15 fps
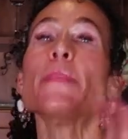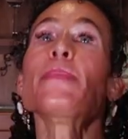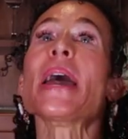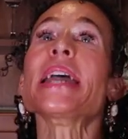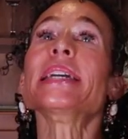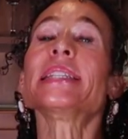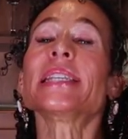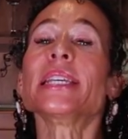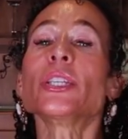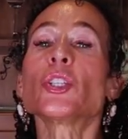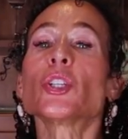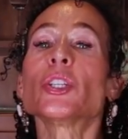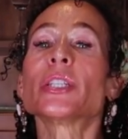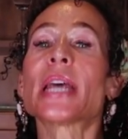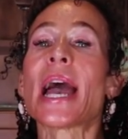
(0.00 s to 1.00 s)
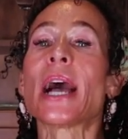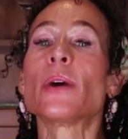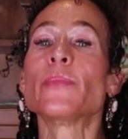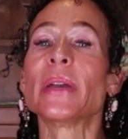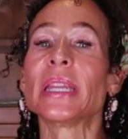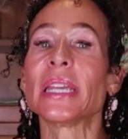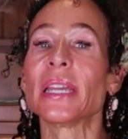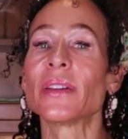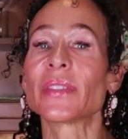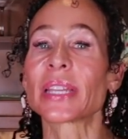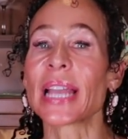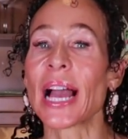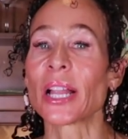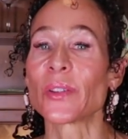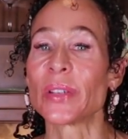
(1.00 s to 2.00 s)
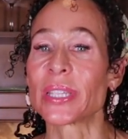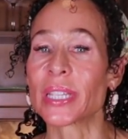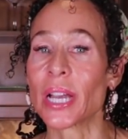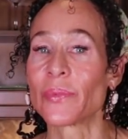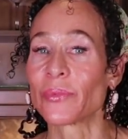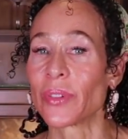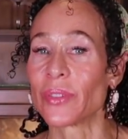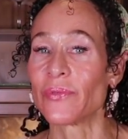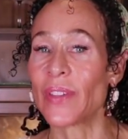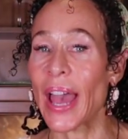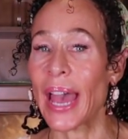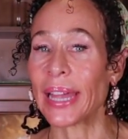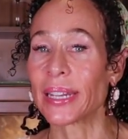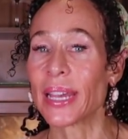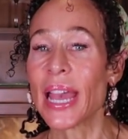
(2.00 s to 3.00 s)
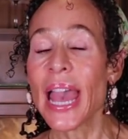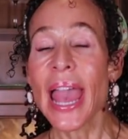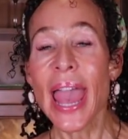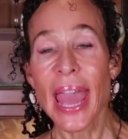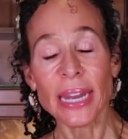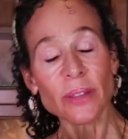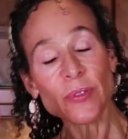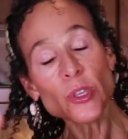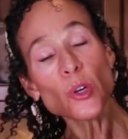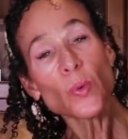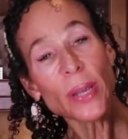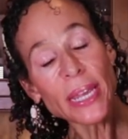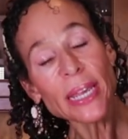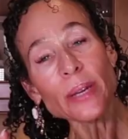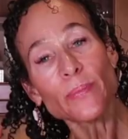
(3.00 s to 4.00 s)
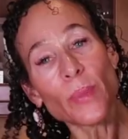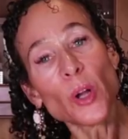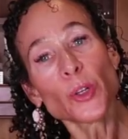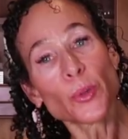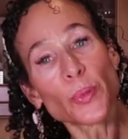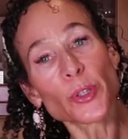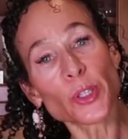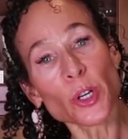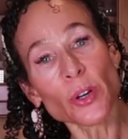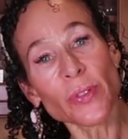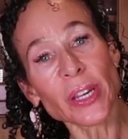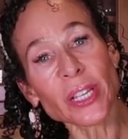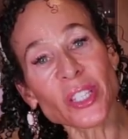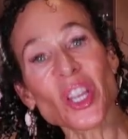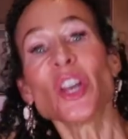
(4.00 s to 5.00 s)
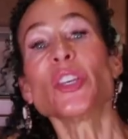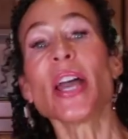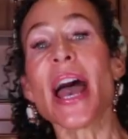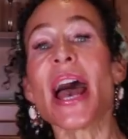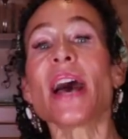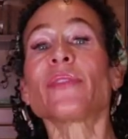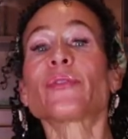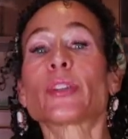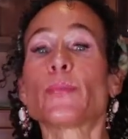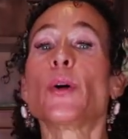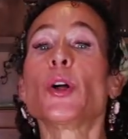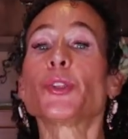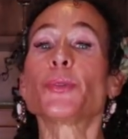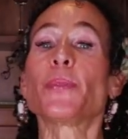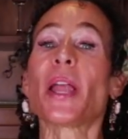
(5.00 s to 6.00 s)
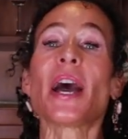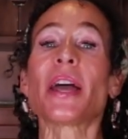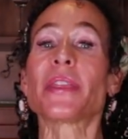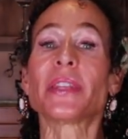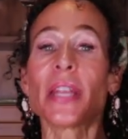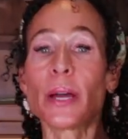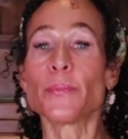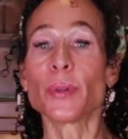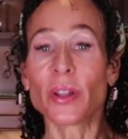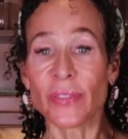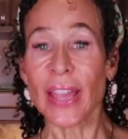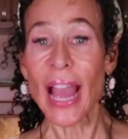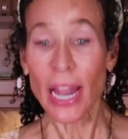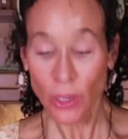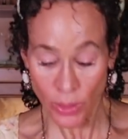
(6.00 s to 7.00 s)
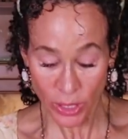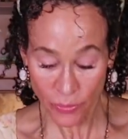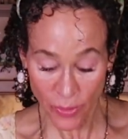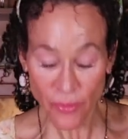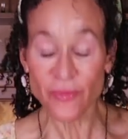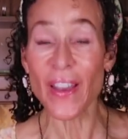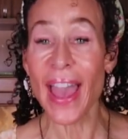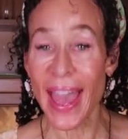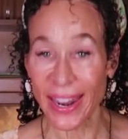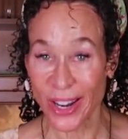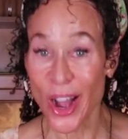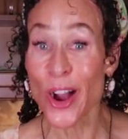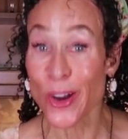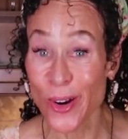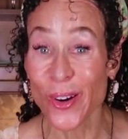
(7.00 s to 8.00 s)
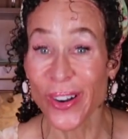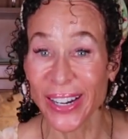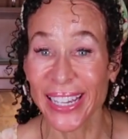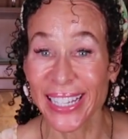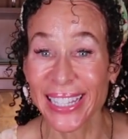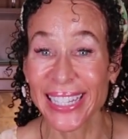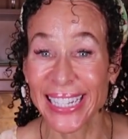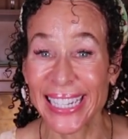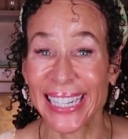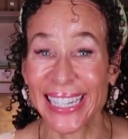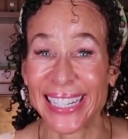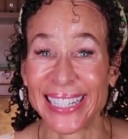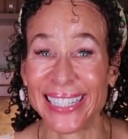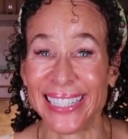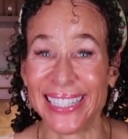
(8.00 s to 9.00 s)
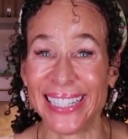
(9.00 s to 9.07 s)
Pay attention to how many of the calories come from fat. And if you eat multiple servings, you have to multiply the number of calories from fat accordingly.